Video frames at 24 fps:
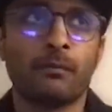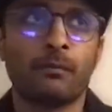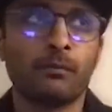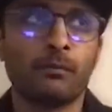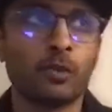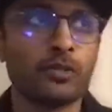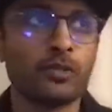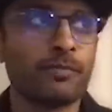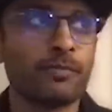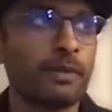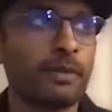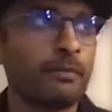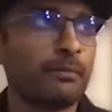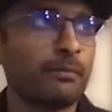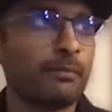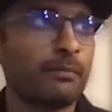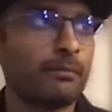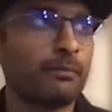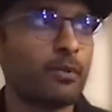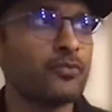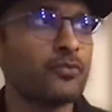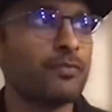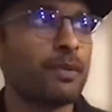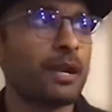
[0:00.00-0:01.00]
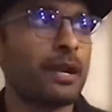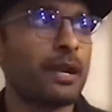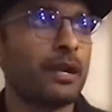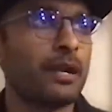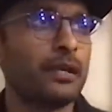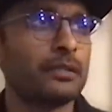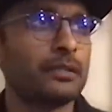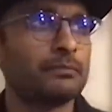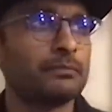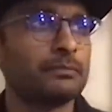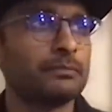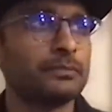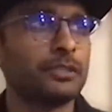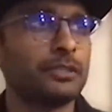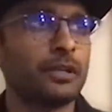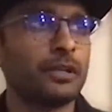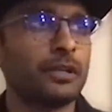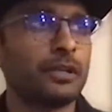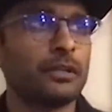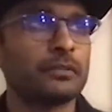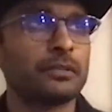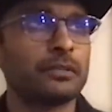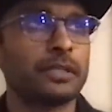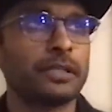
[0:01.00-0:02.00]
most people most uh, you
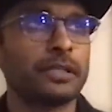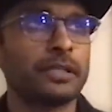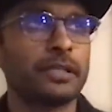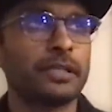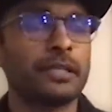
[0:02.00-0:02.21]
know